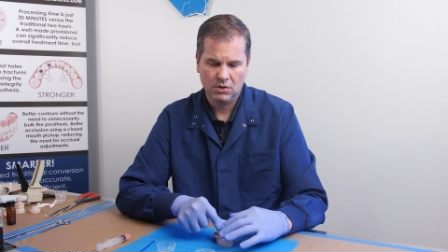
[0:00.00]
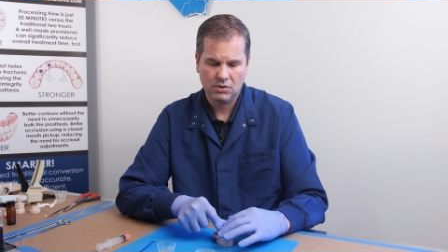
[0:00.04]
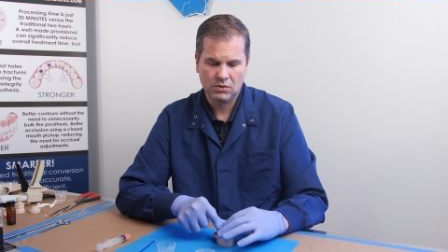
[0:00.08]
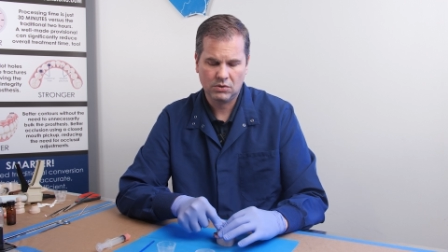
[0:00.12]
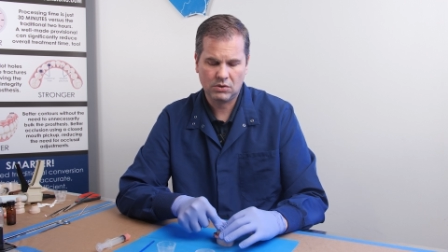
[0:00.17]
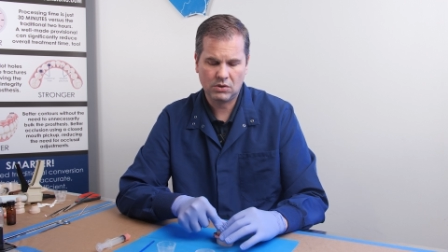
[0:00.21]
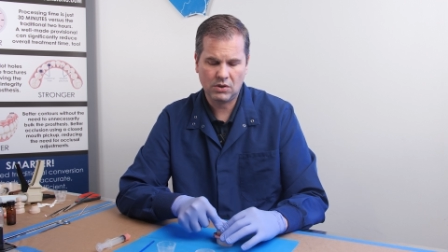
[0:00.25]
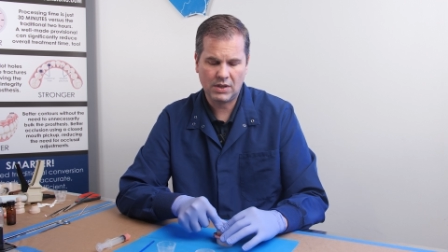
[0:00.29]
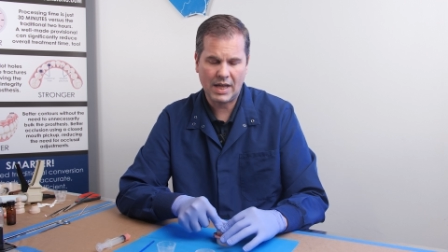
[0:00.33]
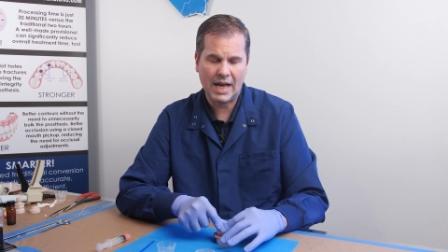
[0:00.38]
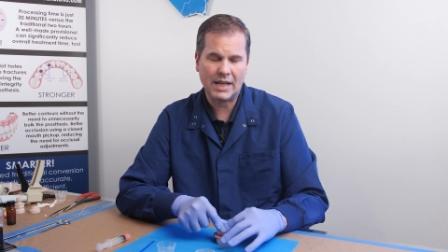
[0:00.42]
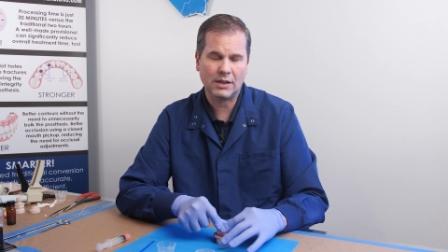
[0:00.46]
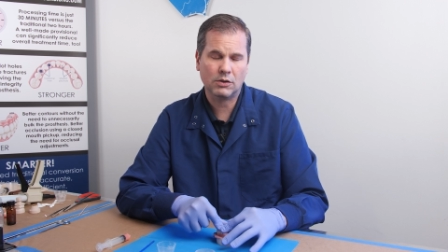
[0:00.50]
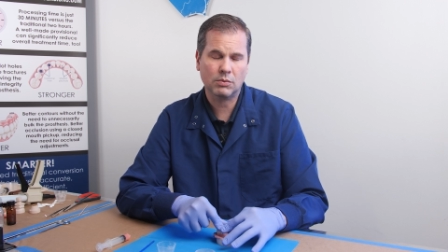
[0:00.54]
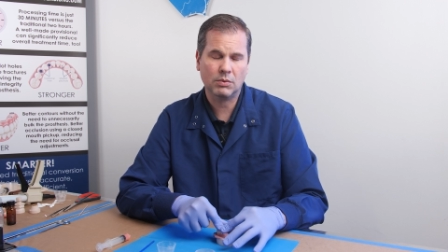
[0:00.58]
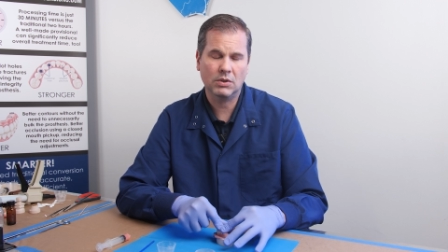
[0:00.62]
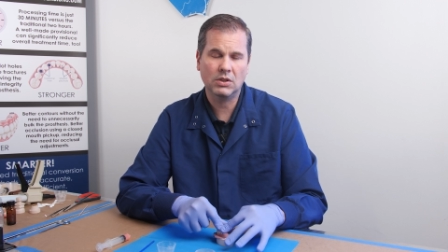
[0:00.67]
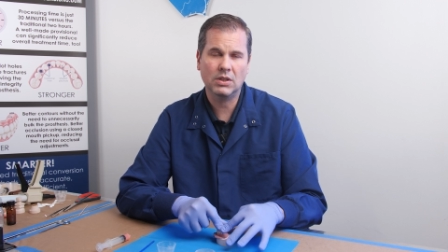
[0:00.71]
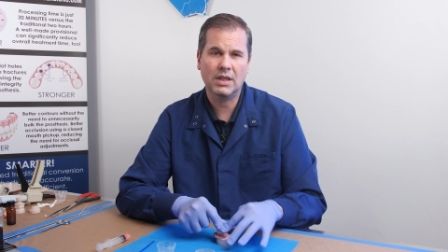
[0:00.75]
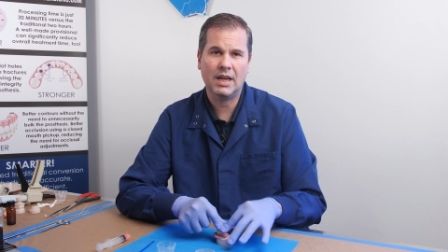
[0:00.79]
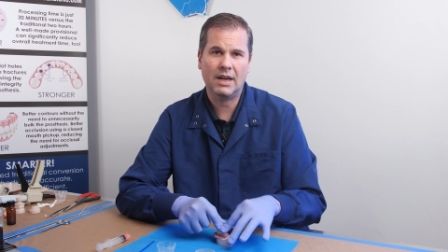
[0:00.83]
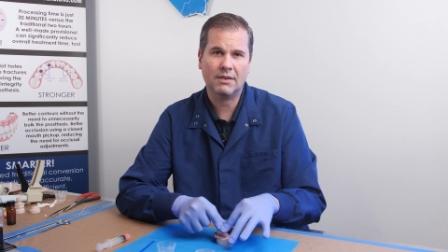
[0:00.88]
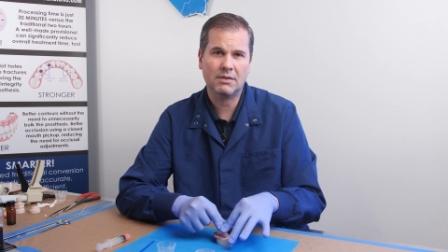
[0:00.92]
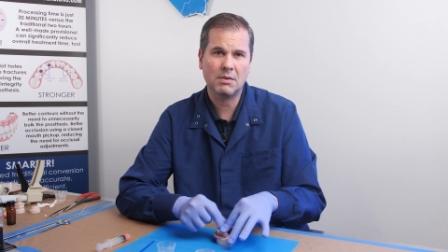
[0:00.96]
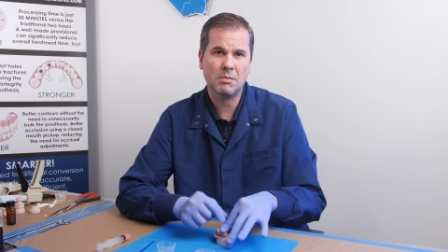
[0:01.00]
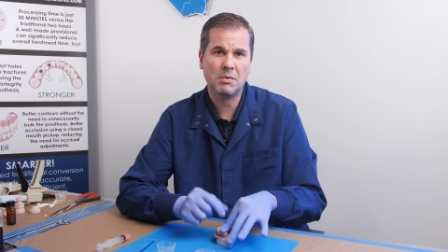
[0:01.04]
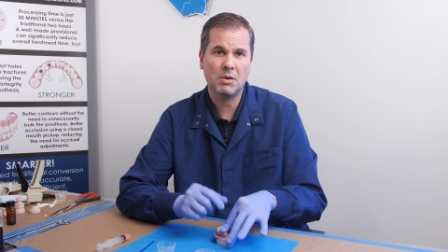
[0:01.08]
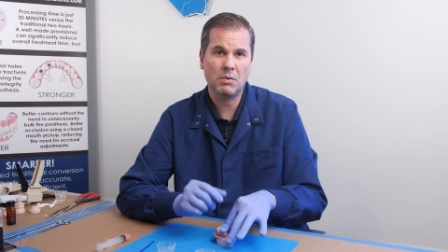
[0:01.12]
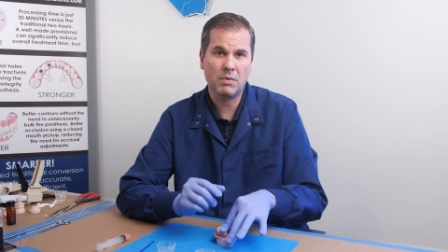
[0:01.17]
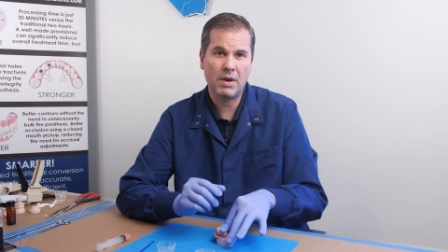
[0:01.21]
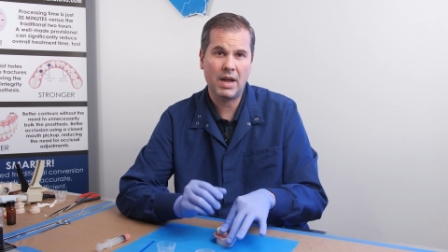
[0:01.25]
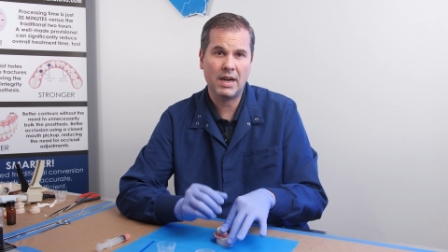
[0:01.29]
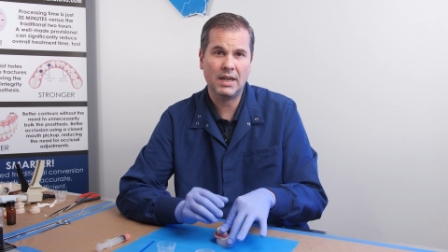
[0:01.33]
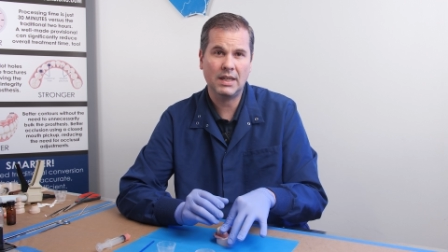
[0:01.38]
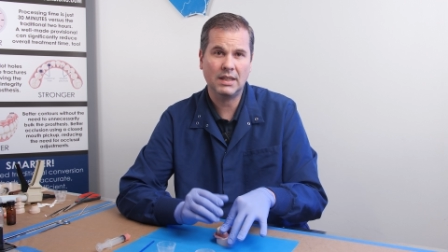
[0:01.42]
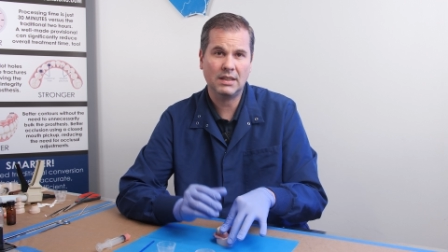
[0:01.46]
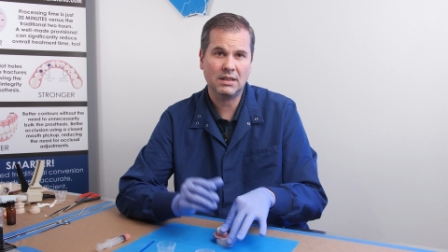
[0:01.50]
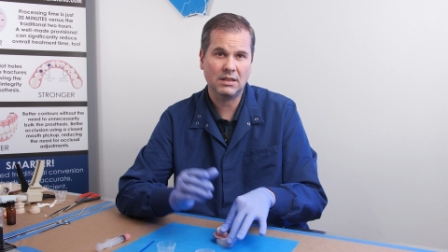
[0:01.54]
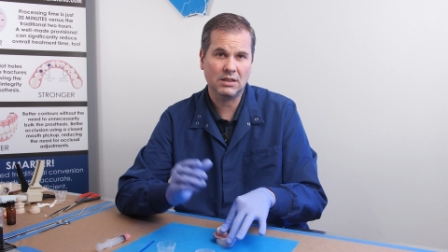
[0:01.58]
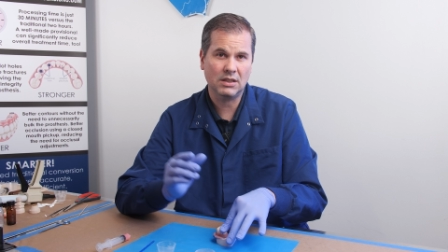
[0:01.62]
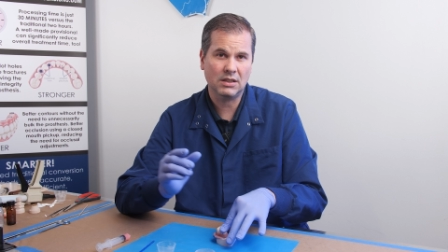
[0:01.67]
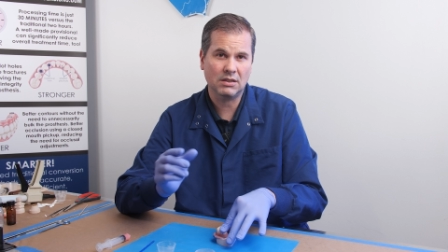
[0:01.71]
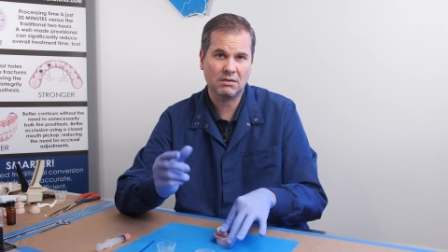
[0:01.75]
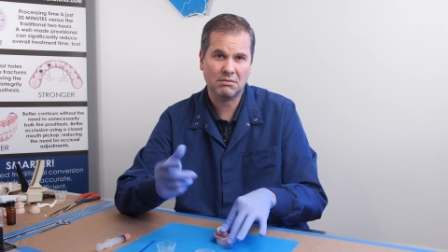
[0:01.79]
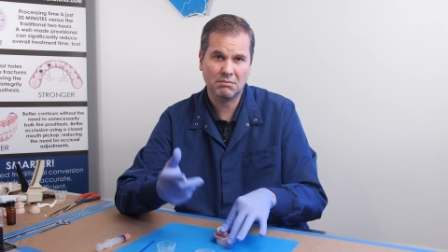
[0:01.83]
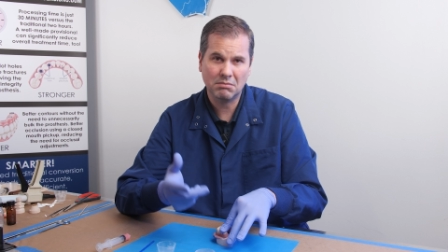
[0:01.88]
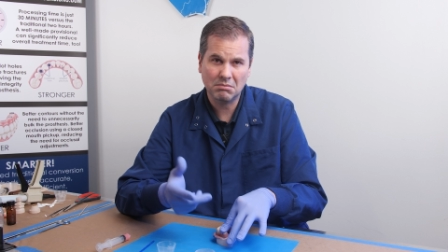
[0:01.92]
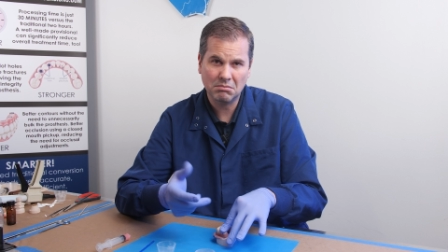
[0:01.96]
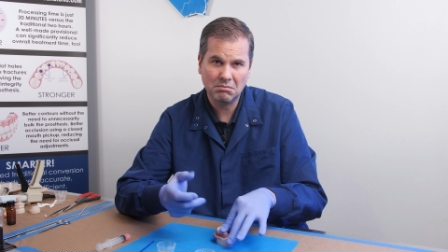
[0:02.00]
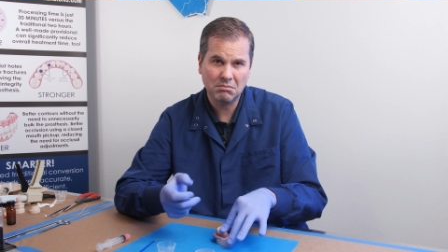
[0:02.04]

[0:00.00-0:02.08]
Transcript: So that's when you have to be ready to just